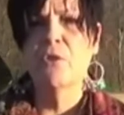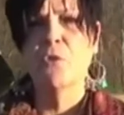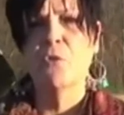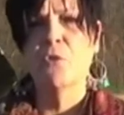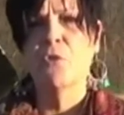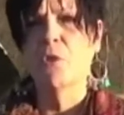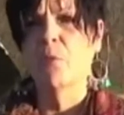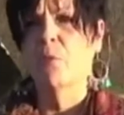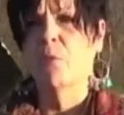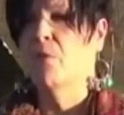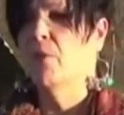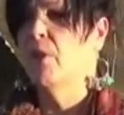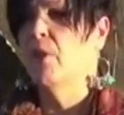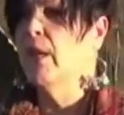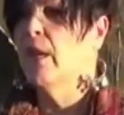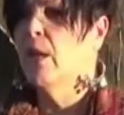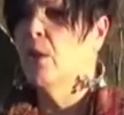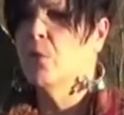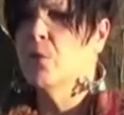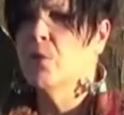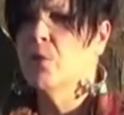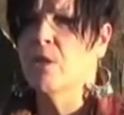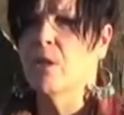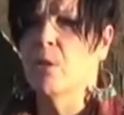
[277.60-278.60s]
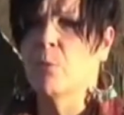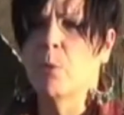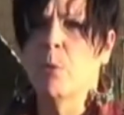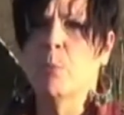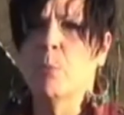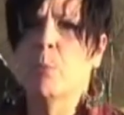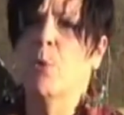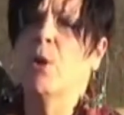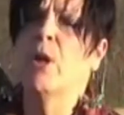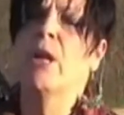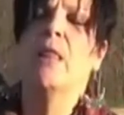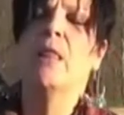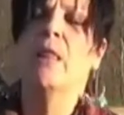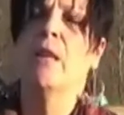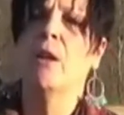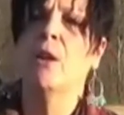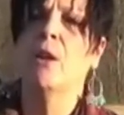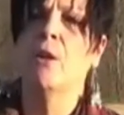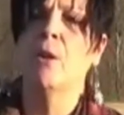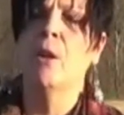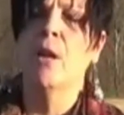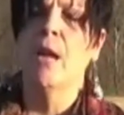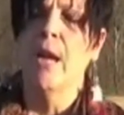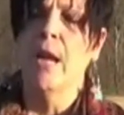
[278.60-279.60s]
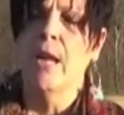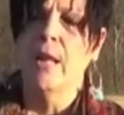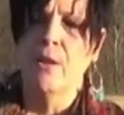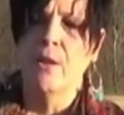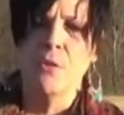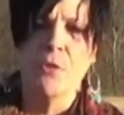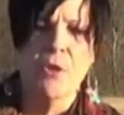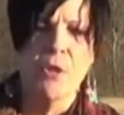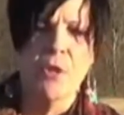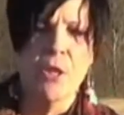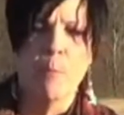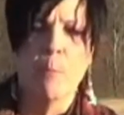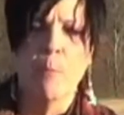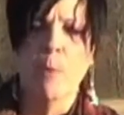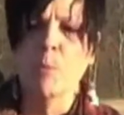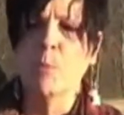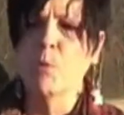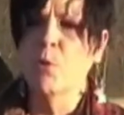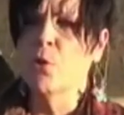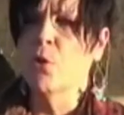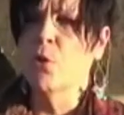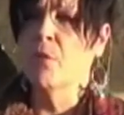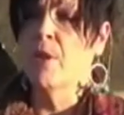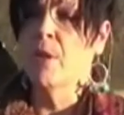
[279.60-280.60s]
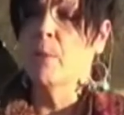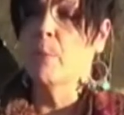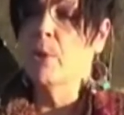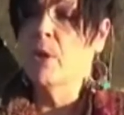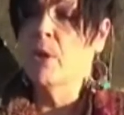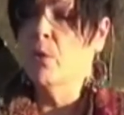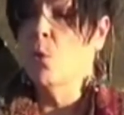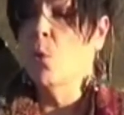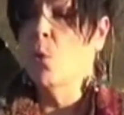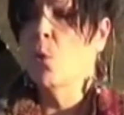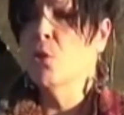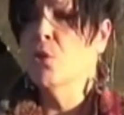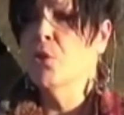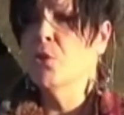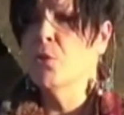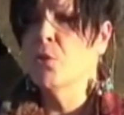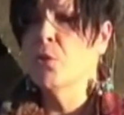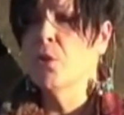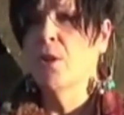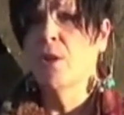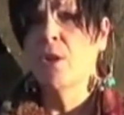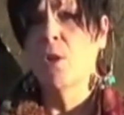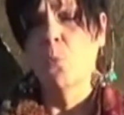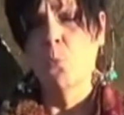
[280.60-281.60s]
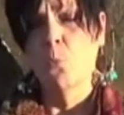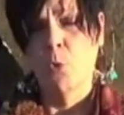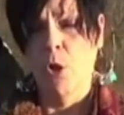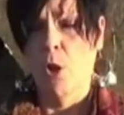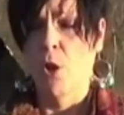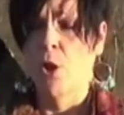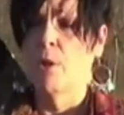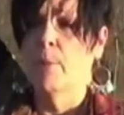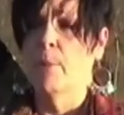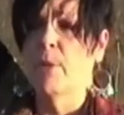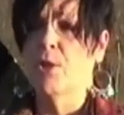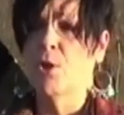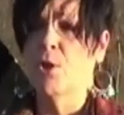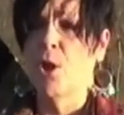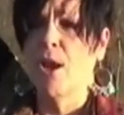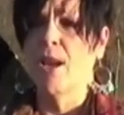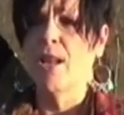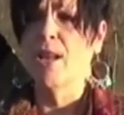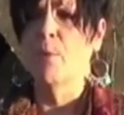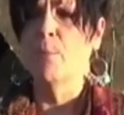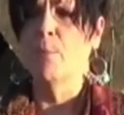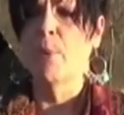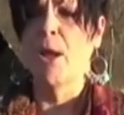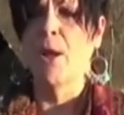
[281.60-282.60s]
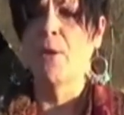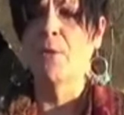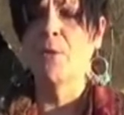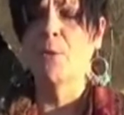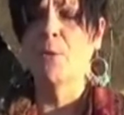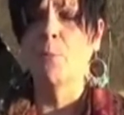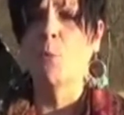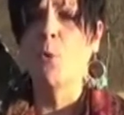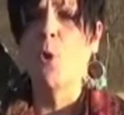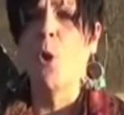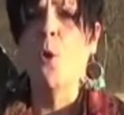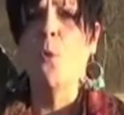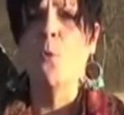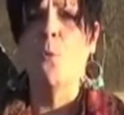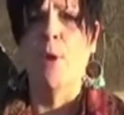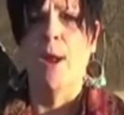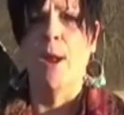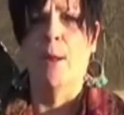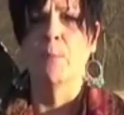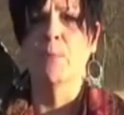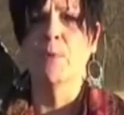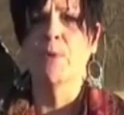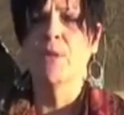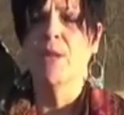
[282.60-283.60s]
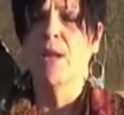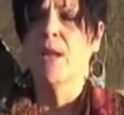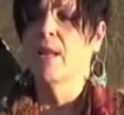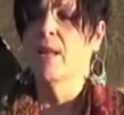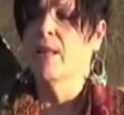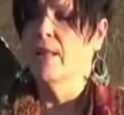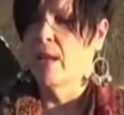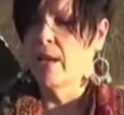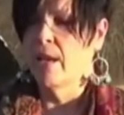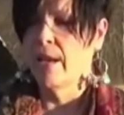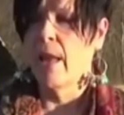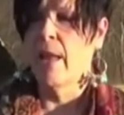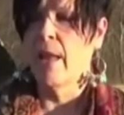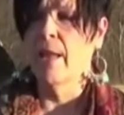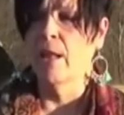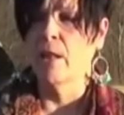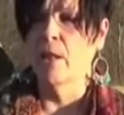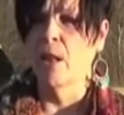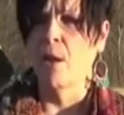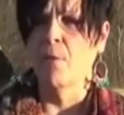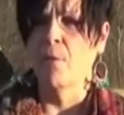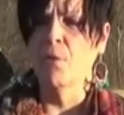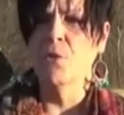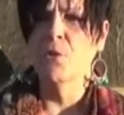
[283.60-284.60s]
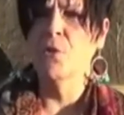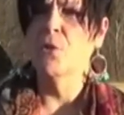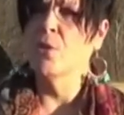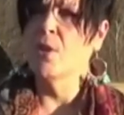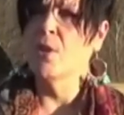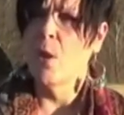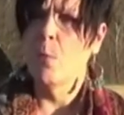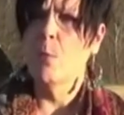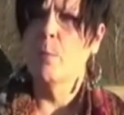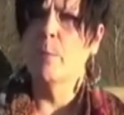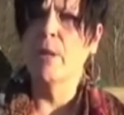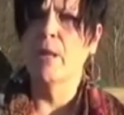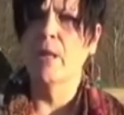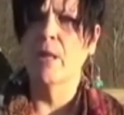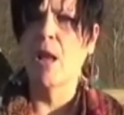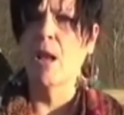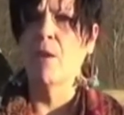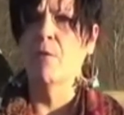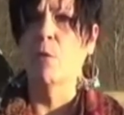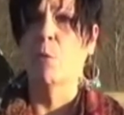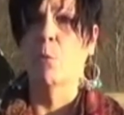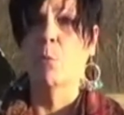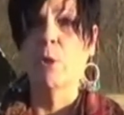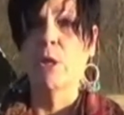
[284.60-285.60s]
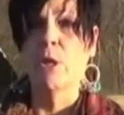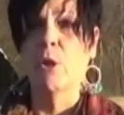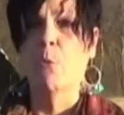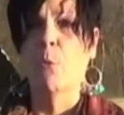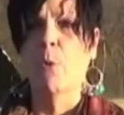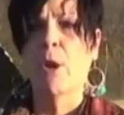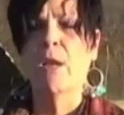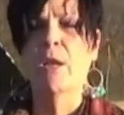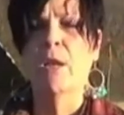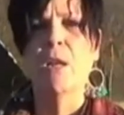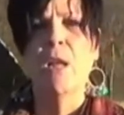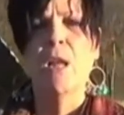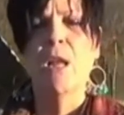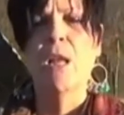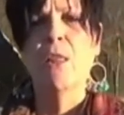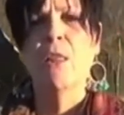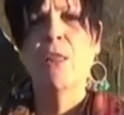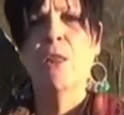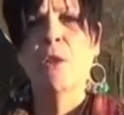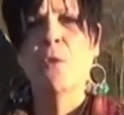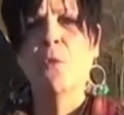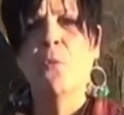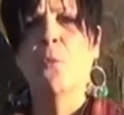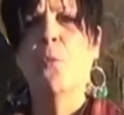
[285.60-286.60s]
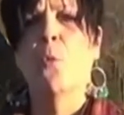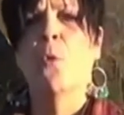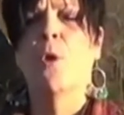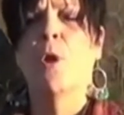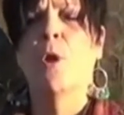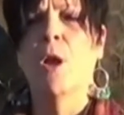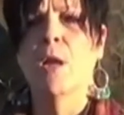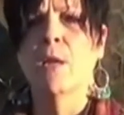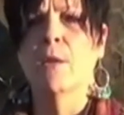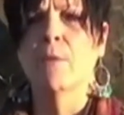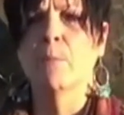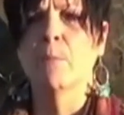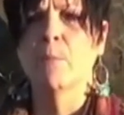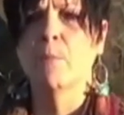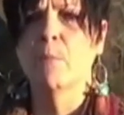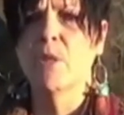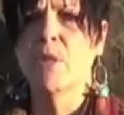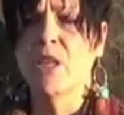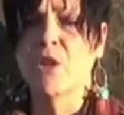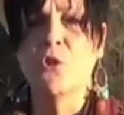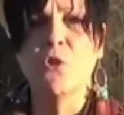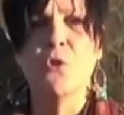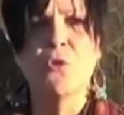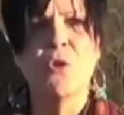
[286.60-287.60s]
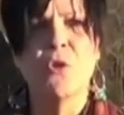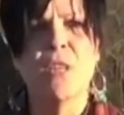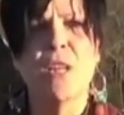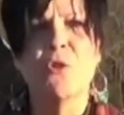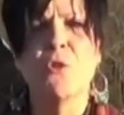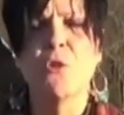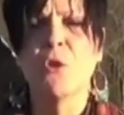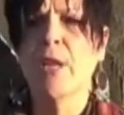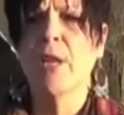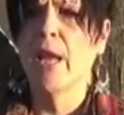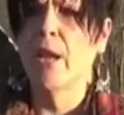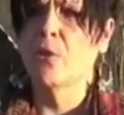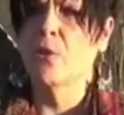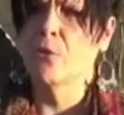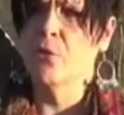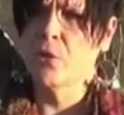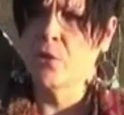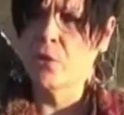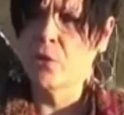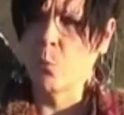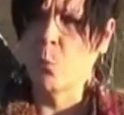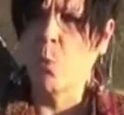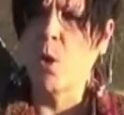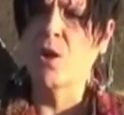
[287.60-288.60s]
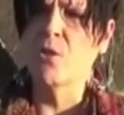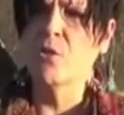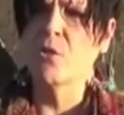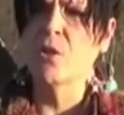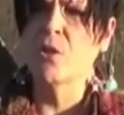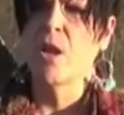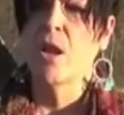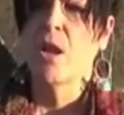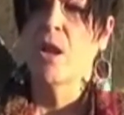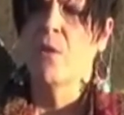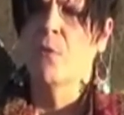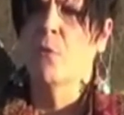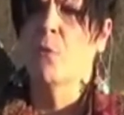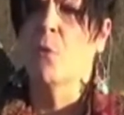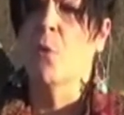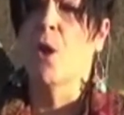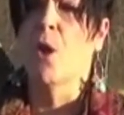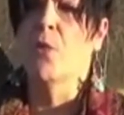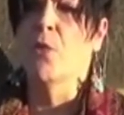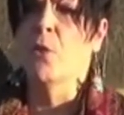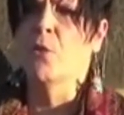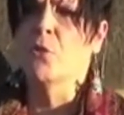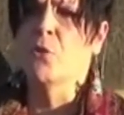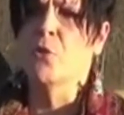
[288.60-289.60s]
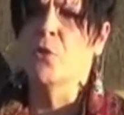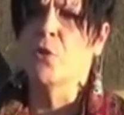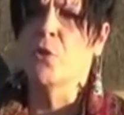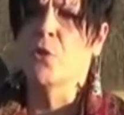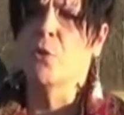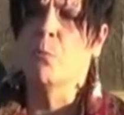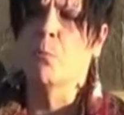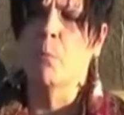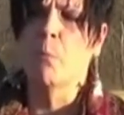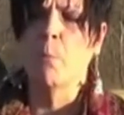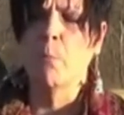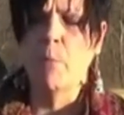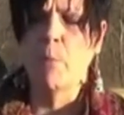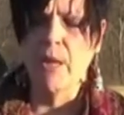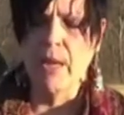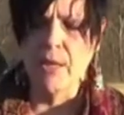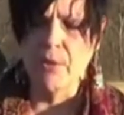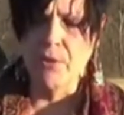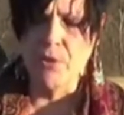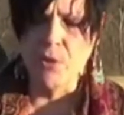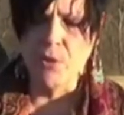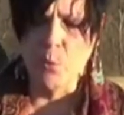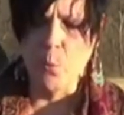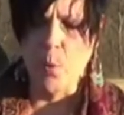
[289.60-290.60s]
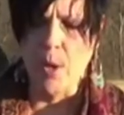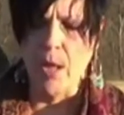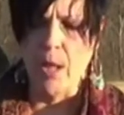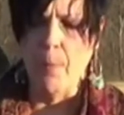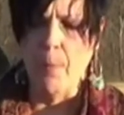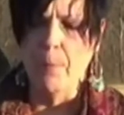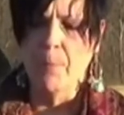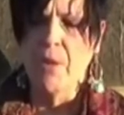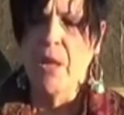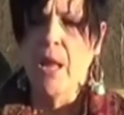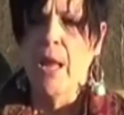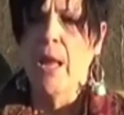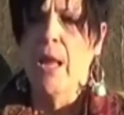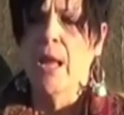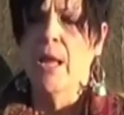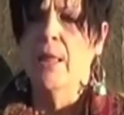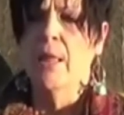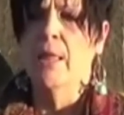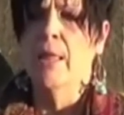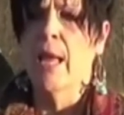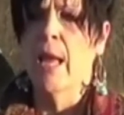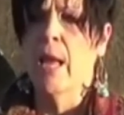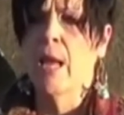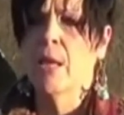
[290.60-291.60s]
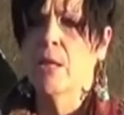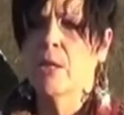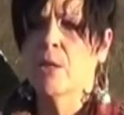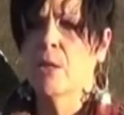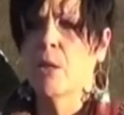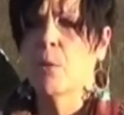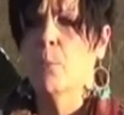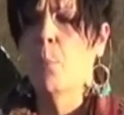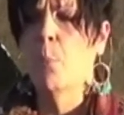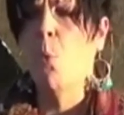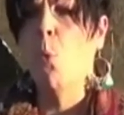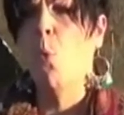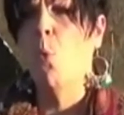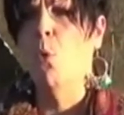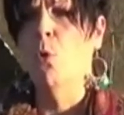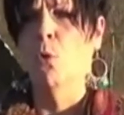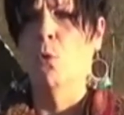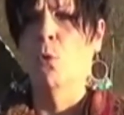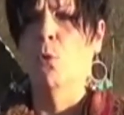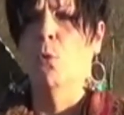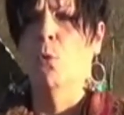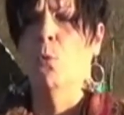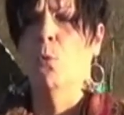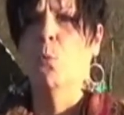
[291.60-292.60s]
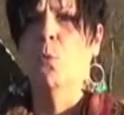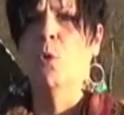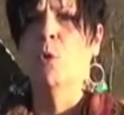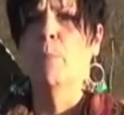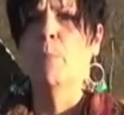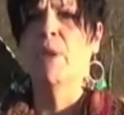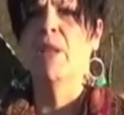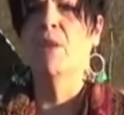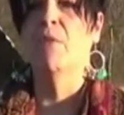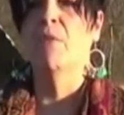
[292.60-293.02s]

There's some videos that we put in there. There's some observing, but of course we are going to be talking about the programs that AL offers. So that would be kind of a really great thing for teachers and educators to watch for all those Zoom meetings as well. That portal will be